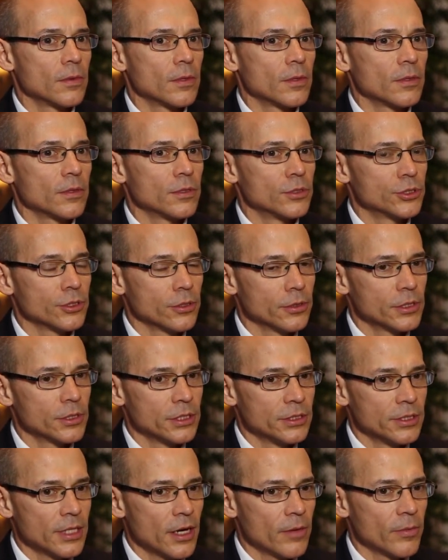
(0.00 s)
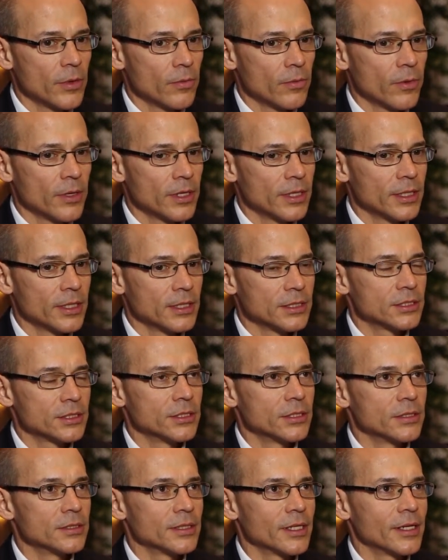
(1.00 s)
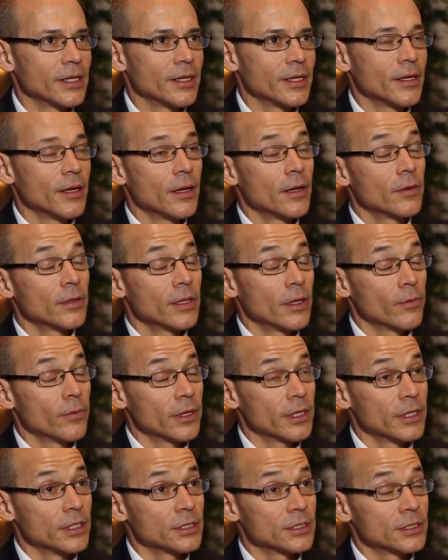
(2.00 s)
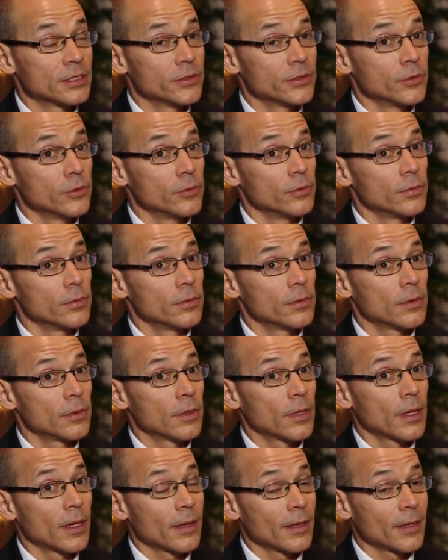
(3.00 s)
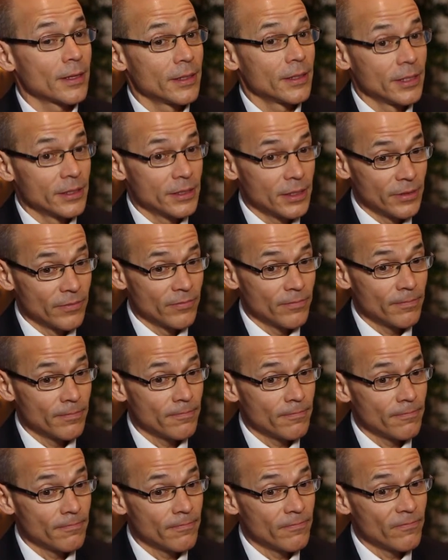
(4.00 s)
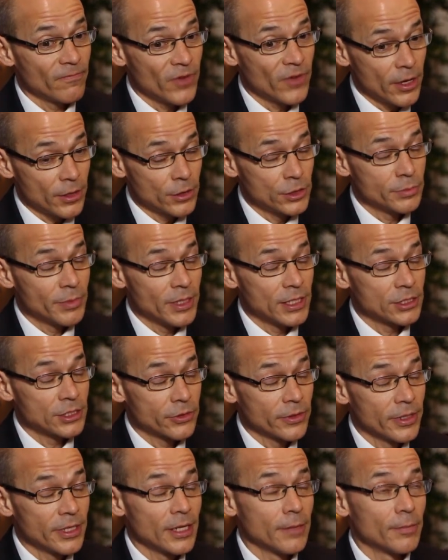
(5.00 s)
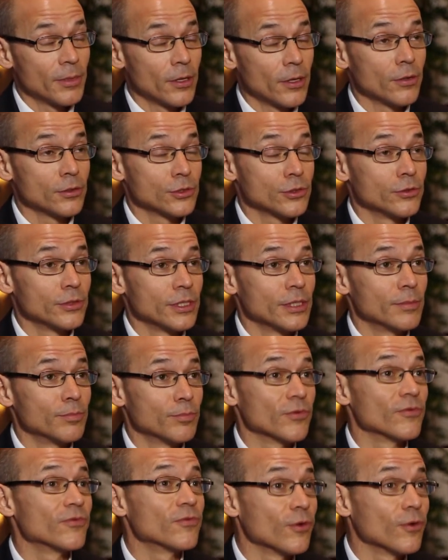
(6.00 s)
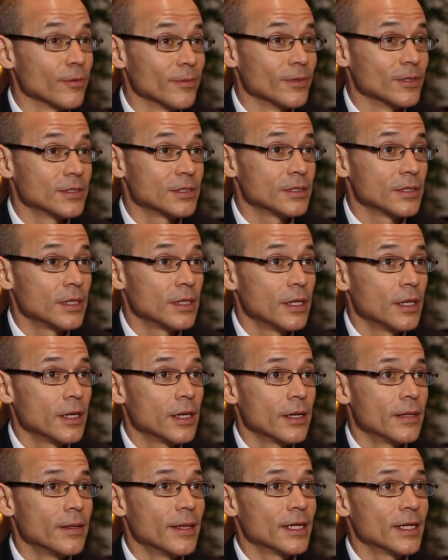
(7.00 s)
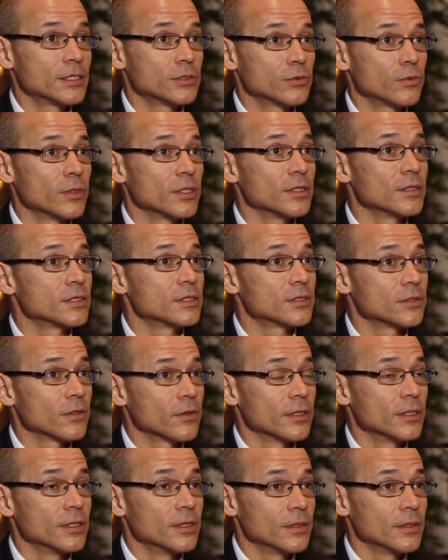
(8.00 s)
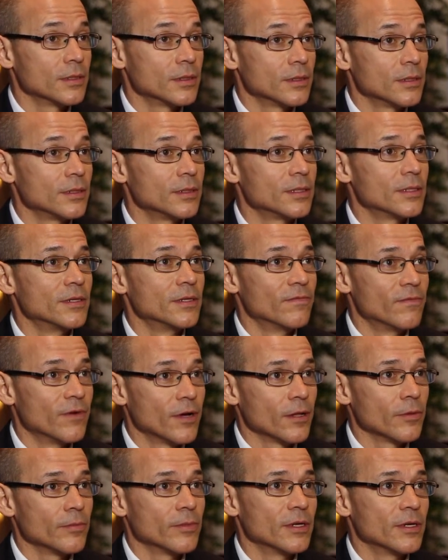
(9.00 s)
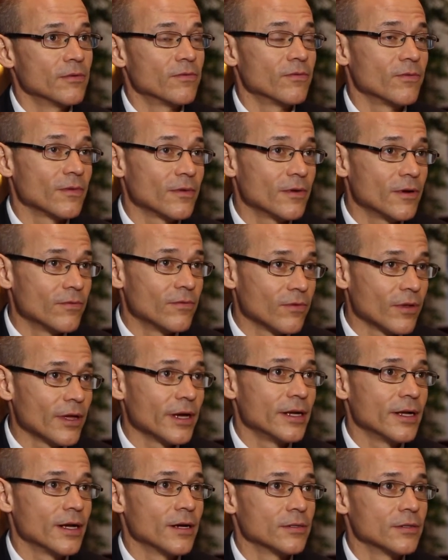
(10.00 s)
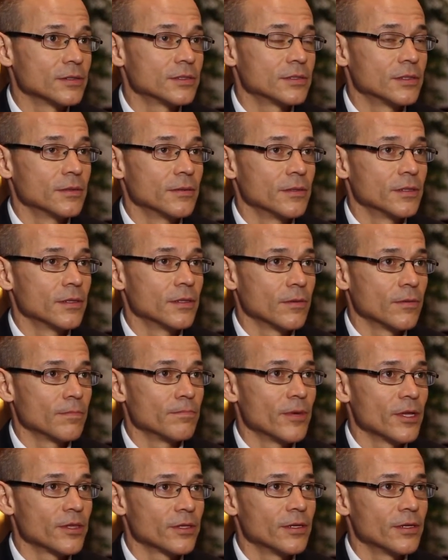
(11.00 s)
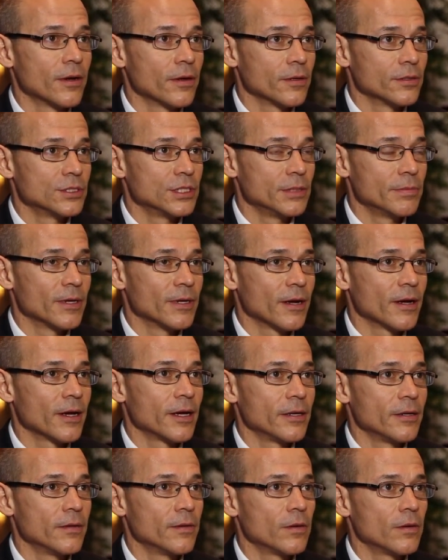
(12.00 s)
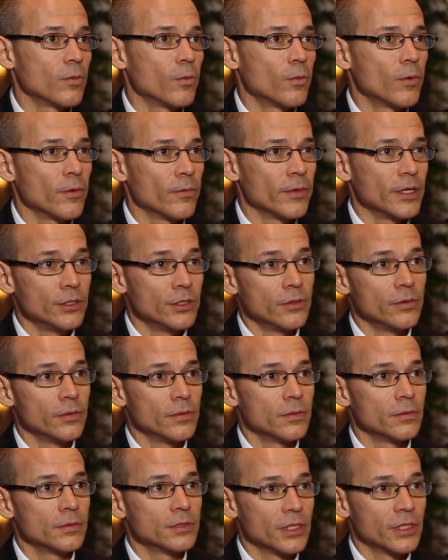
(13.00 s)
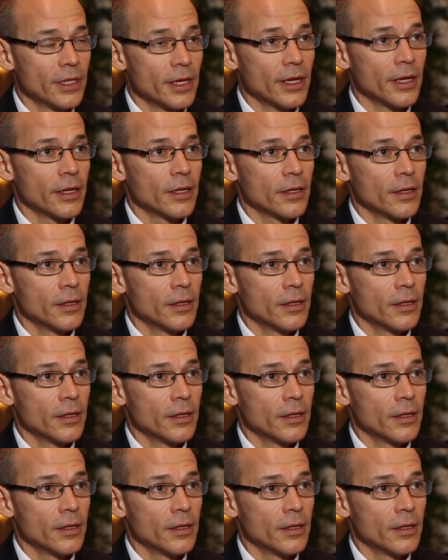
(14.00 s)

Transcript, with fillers: the church endowment wanted us to say, they wanted us to get the values-based screening, but also get performance. And that's what started the development of, of Lighthouse, the, the methodology behind what we do today.